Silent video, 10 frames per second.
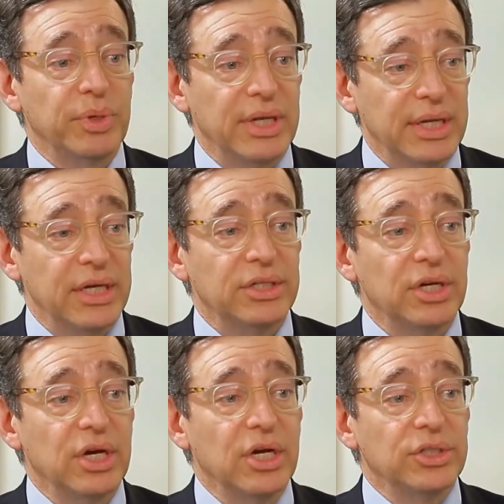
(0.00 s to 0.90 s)
We need
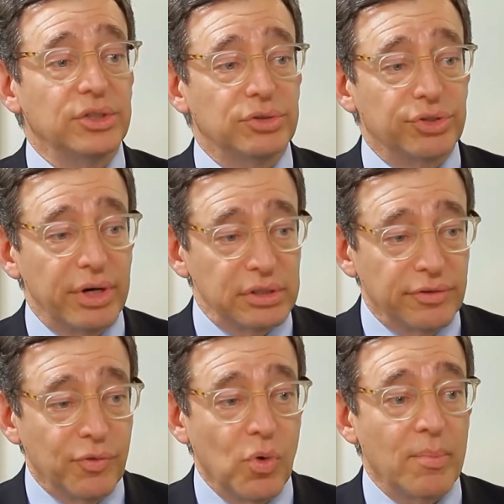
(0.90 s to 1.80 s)
to
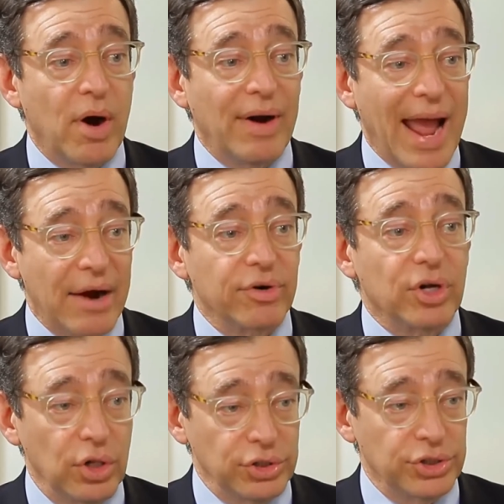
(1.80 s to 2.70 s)
transform our
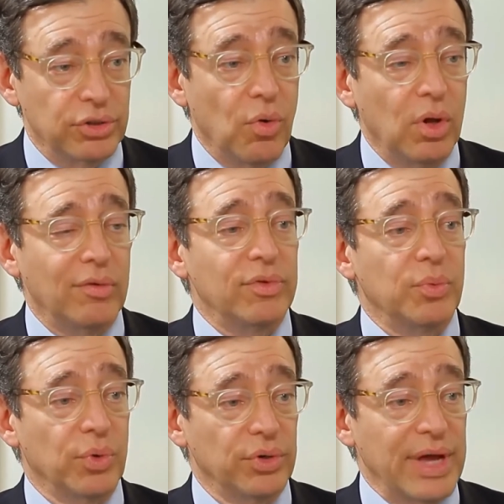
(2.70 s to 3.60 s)
agriculture all over the
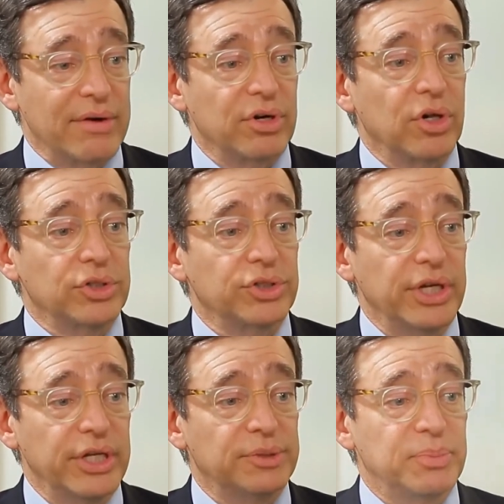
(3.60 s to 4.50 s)
world. Agriculture
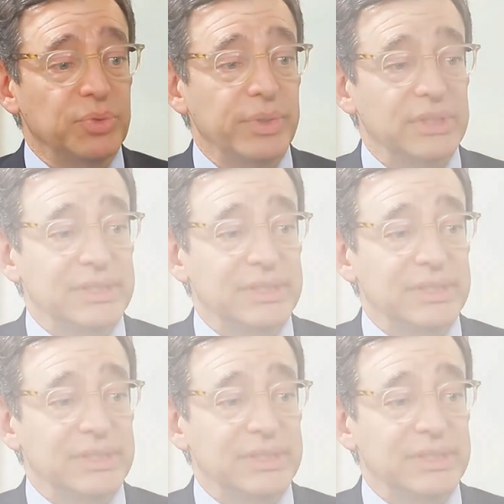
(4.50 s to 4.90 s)
eats between